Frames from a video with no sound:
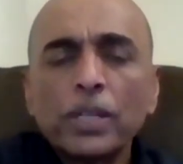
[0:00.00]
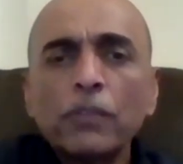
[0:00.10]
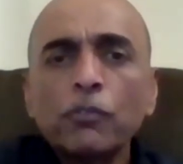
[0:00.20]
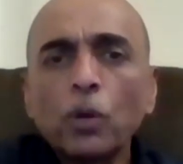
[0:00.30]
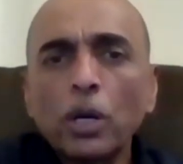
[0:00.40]

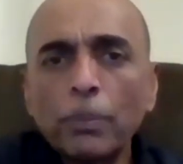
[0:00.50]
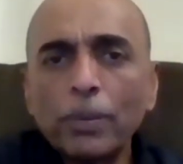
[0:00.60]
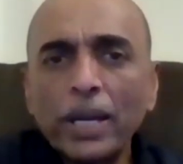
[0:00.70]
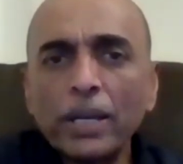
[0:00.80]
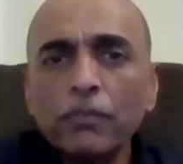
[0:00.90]
If you are
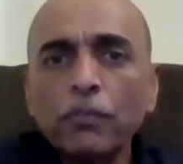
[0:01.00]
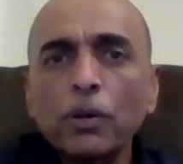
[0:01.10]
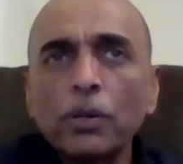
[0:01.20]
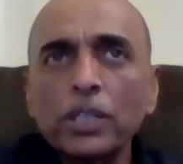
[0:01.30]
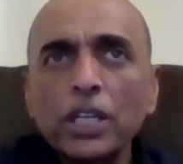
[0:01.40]
applying
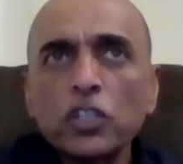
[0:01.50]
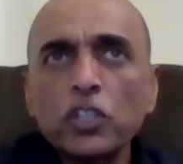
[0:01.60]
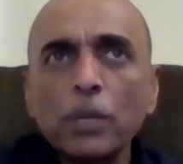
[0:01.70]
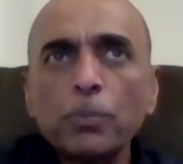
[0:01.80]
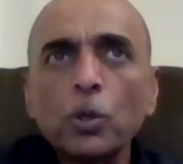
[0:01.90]
for the
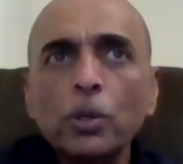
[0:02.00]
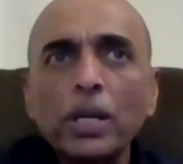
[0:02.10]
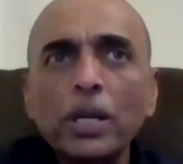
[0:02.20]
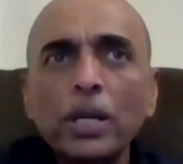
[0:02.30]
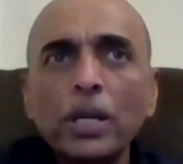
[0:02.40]
HR
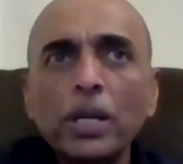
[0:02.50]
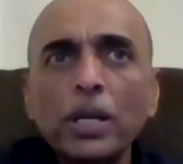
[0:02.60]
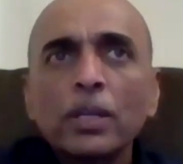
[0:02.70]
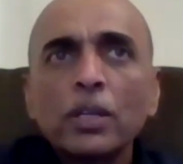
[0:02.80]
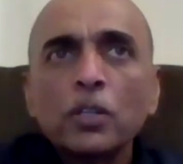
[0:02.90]
program,
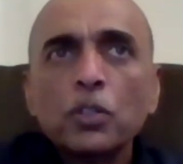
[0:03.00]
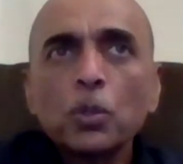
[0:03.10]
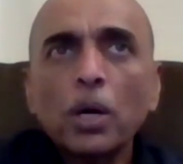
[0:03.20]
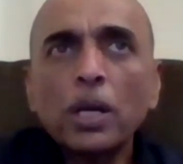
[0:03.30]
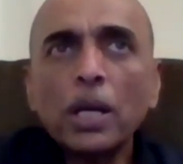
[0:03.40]
you
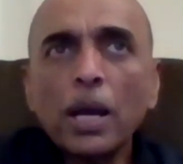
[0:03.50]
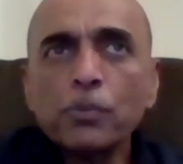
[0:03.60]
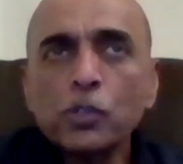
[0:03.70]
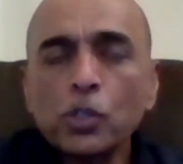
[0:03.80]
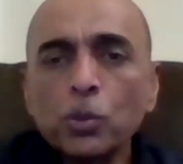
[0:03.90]
are
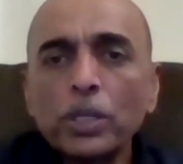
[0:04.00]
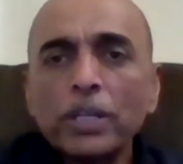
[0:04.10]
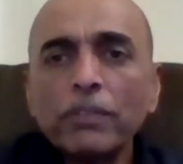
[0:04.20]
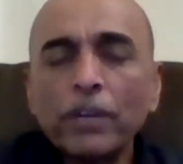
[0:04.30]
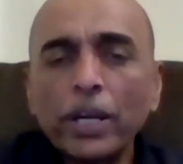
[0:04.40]

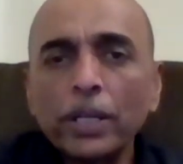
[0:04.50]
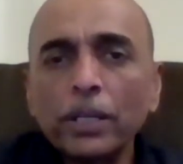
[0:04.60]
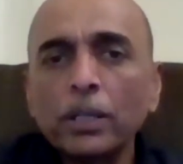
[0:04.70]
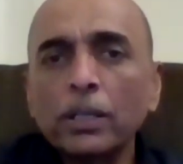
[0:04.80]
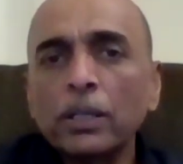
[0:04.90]
absolutely
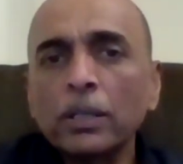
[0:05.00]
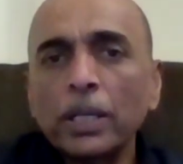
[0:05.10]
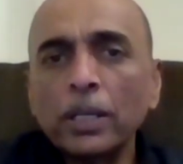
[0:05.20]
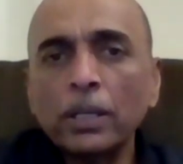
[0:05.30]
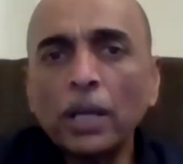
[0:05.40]
fine
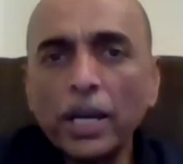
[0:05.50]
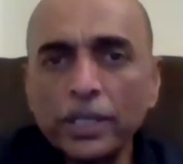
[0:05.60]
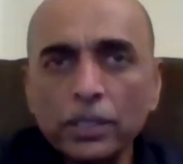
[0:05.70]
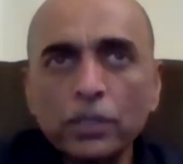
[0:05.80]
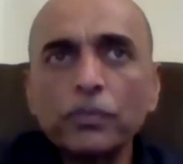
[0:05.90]
in
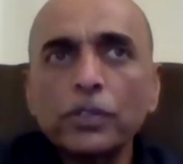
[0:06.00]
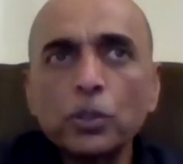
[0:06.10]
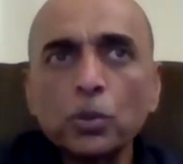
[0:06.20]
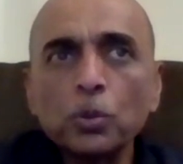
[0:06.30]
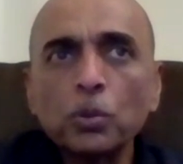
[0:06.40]
either of the
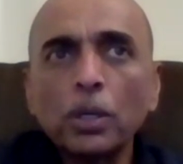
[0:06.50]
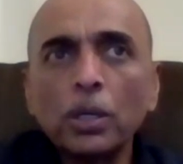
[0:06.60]
two,